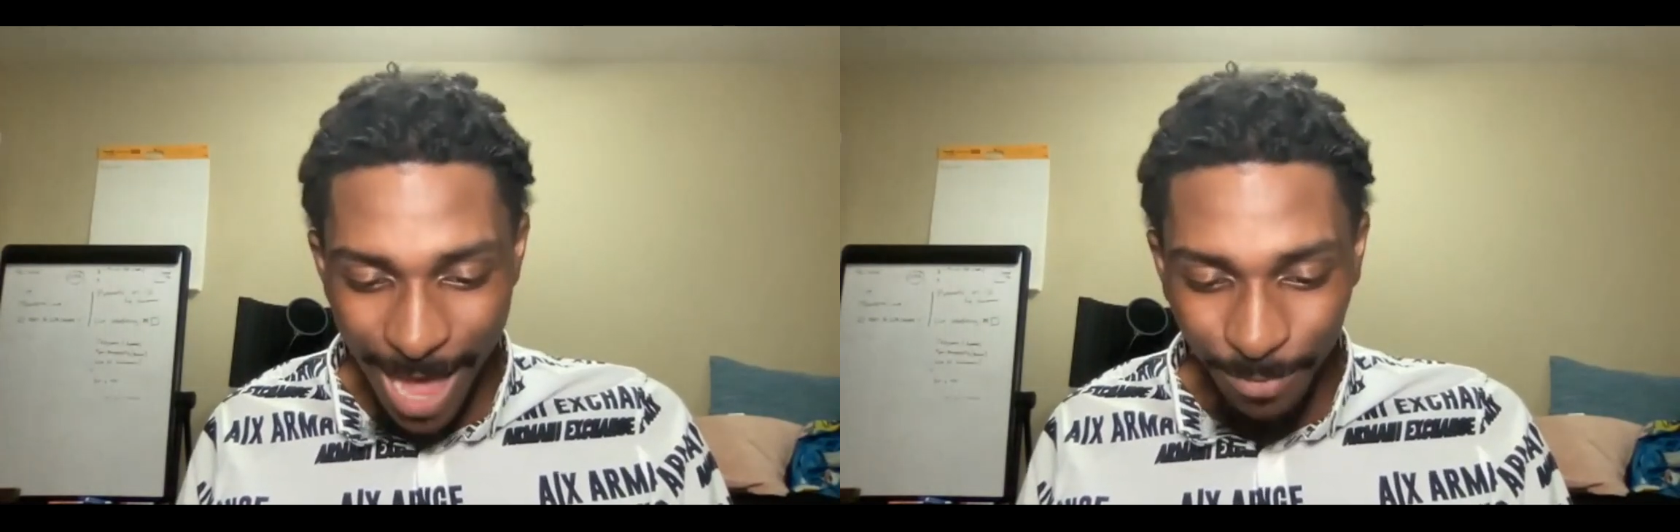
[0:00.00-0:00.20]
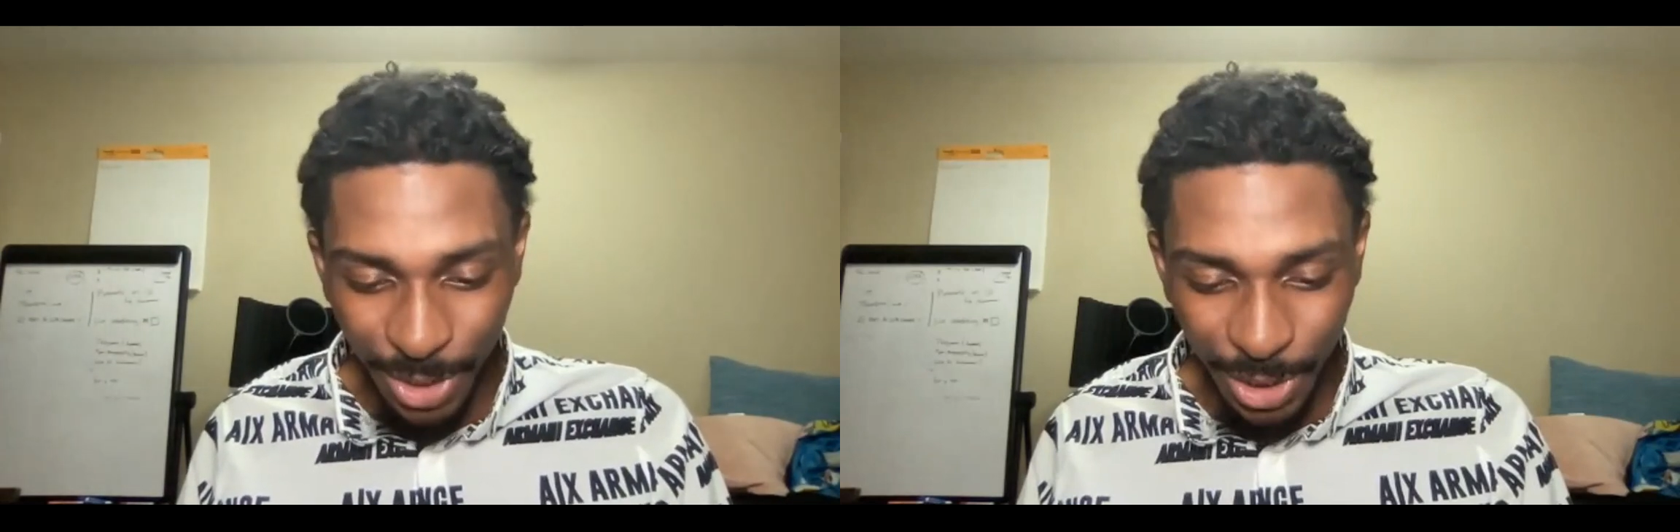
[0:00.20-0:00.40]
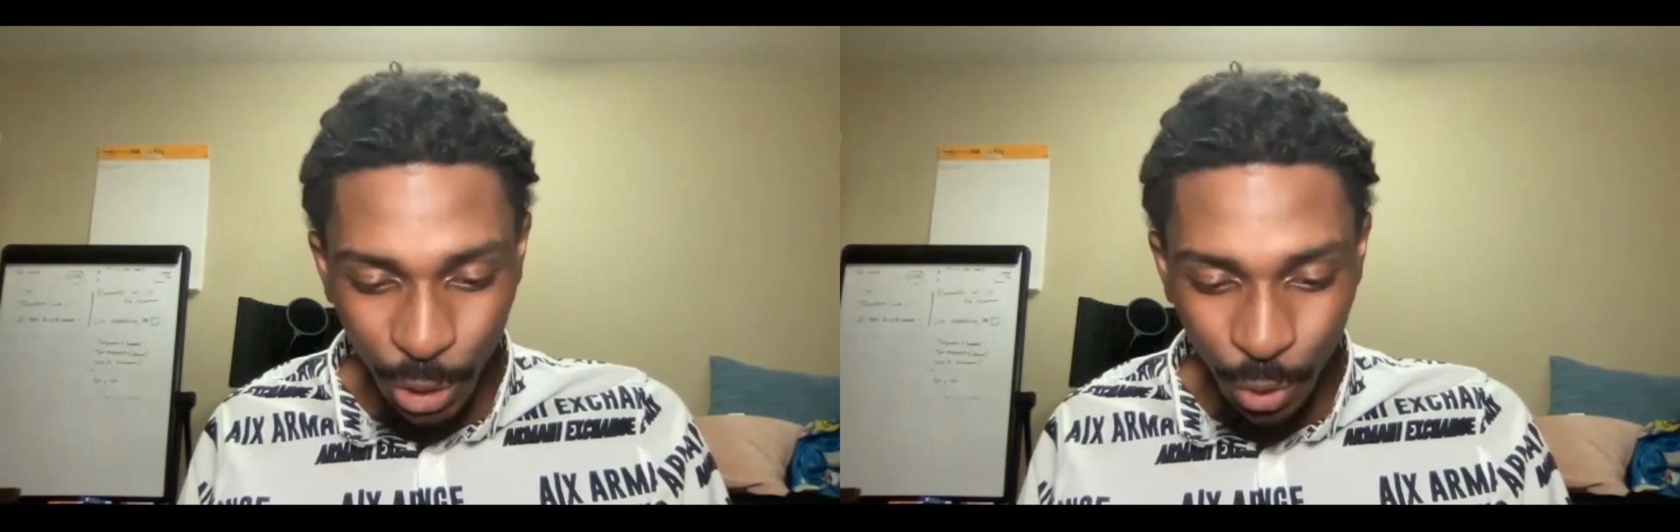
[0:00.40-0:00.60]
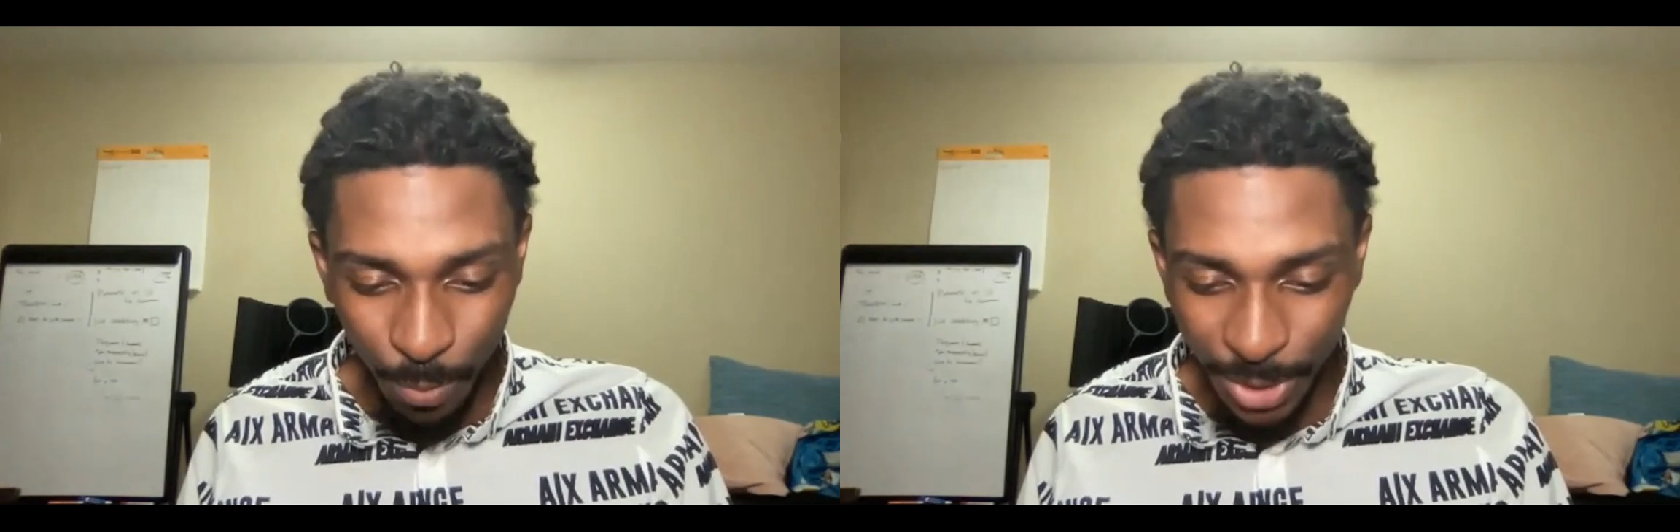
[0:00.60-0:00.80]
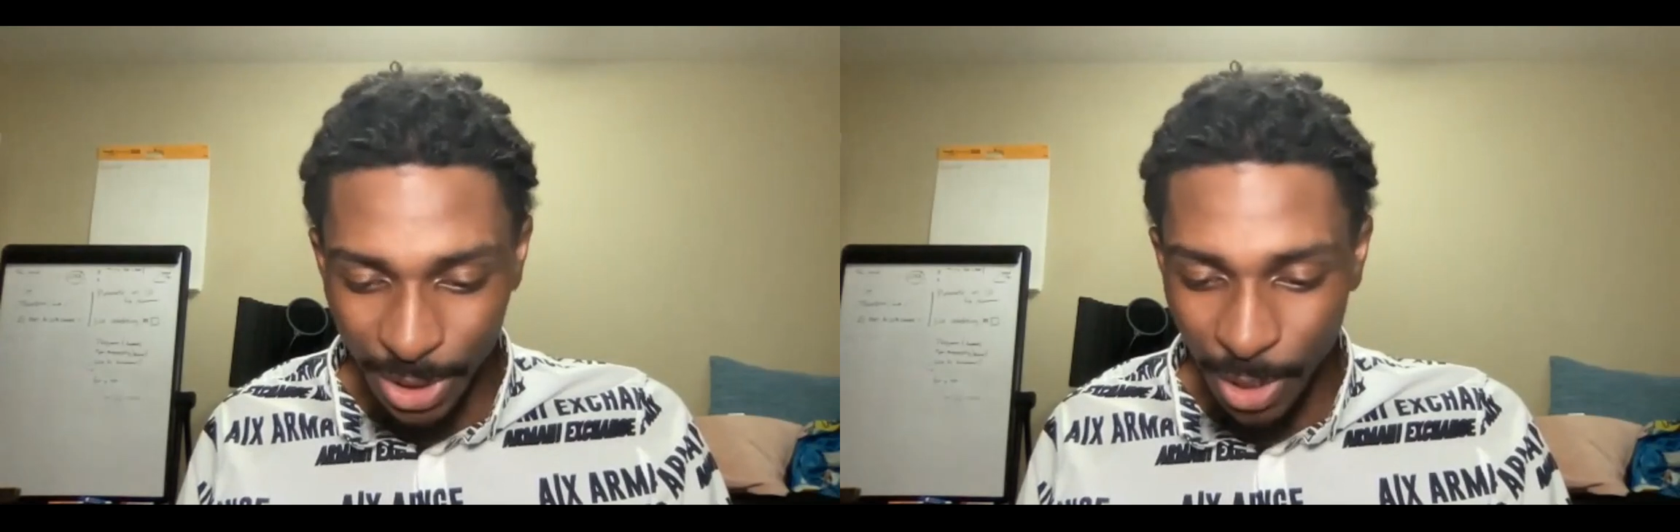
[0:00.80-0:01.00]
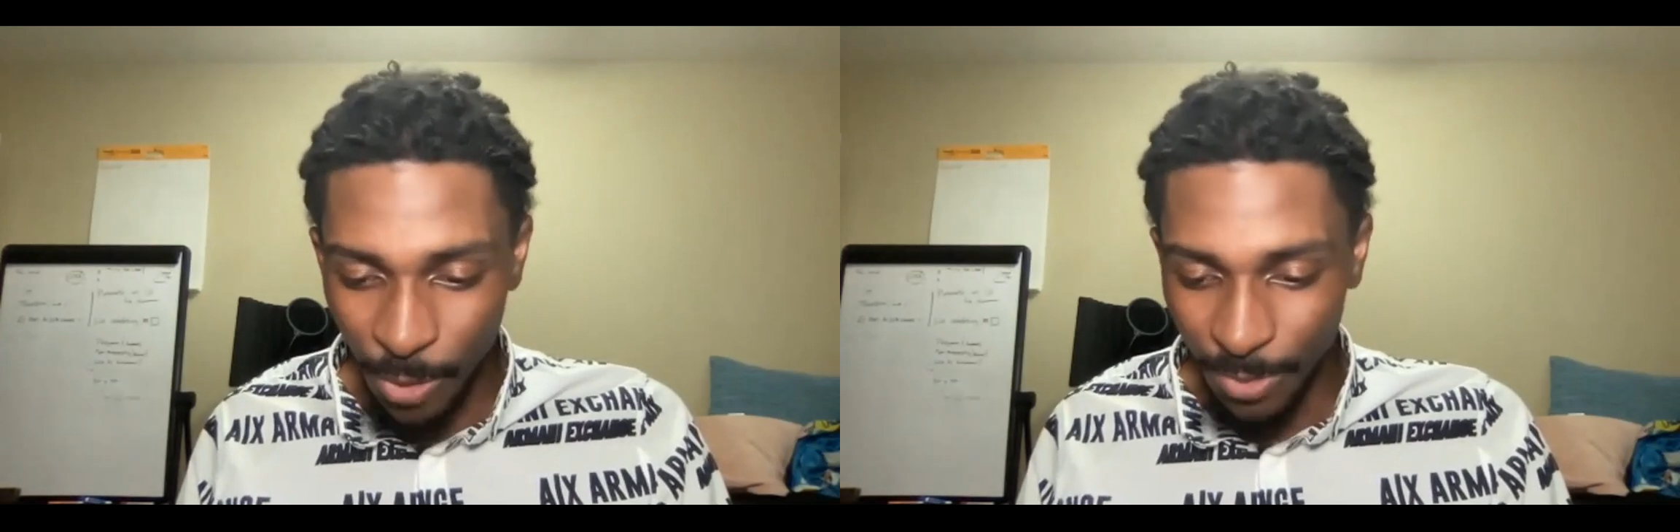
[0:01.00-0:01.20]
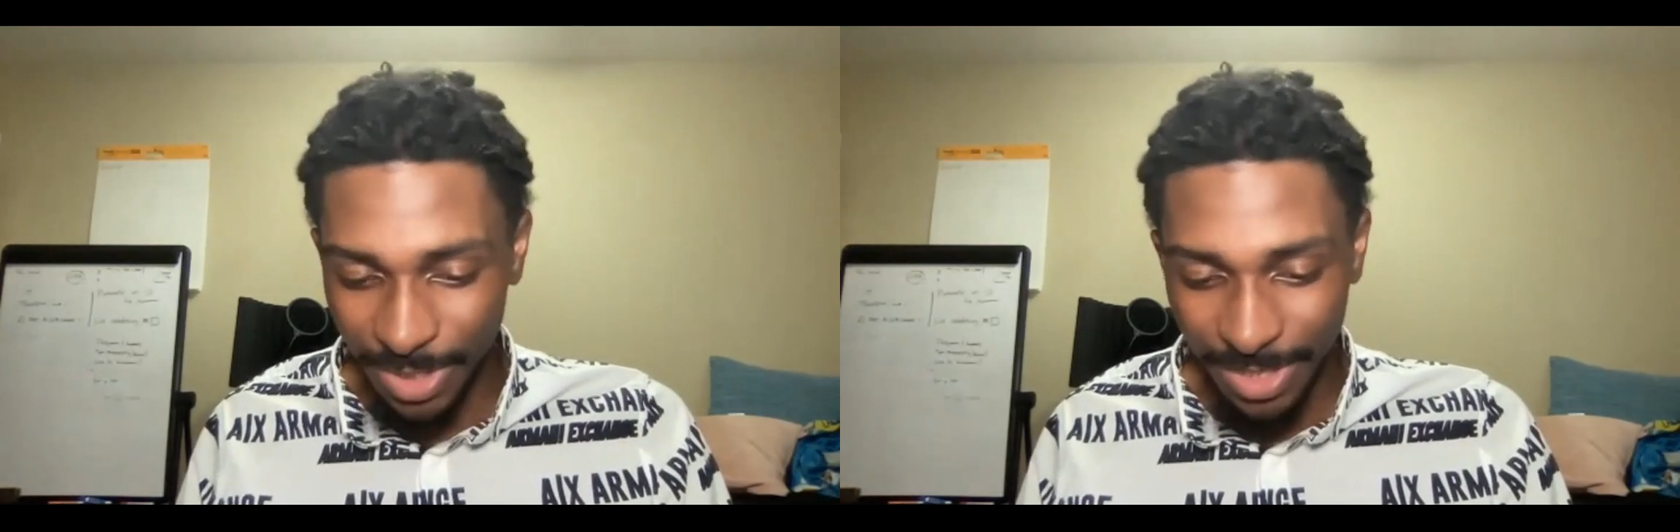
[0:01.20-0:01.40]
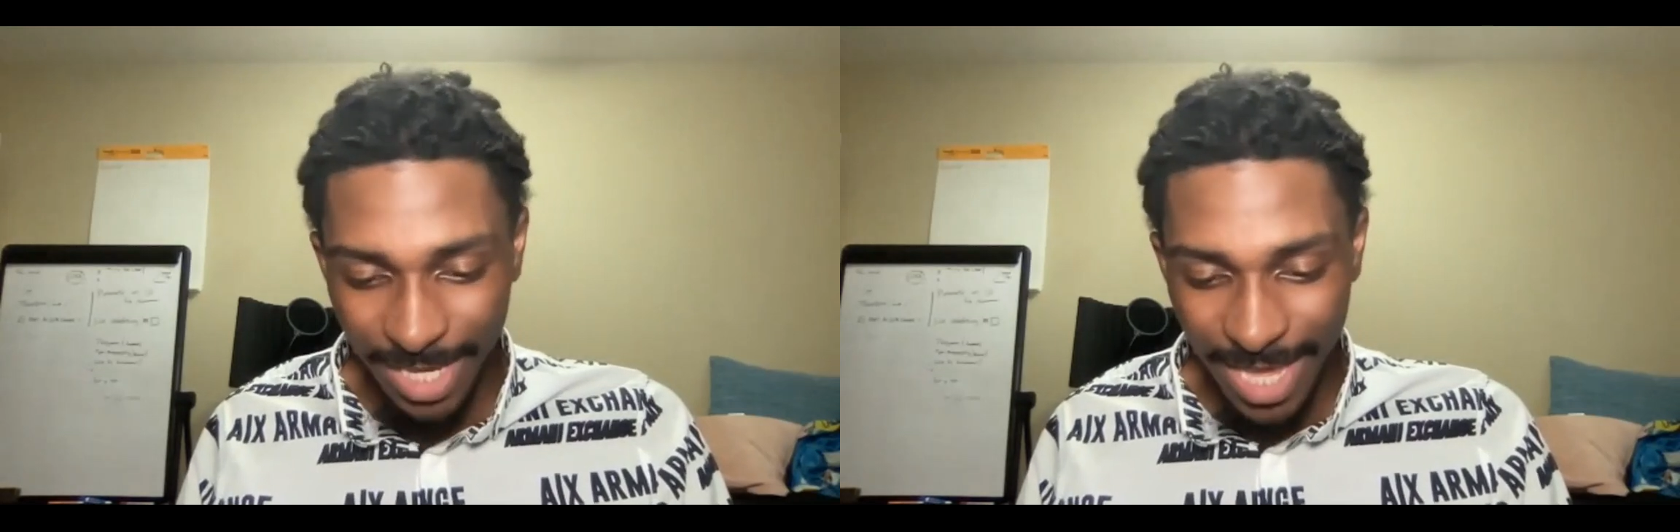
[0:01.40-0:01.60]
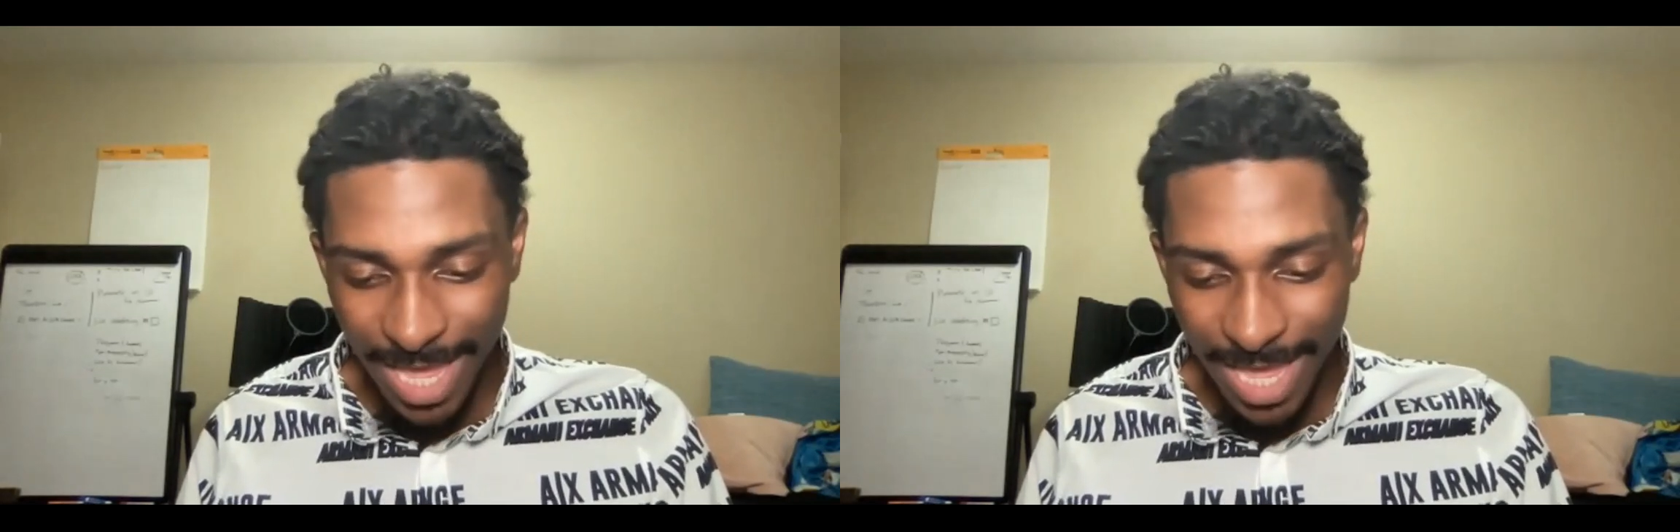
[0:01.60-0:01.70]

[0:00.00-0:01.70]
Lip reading: I'm just super stoked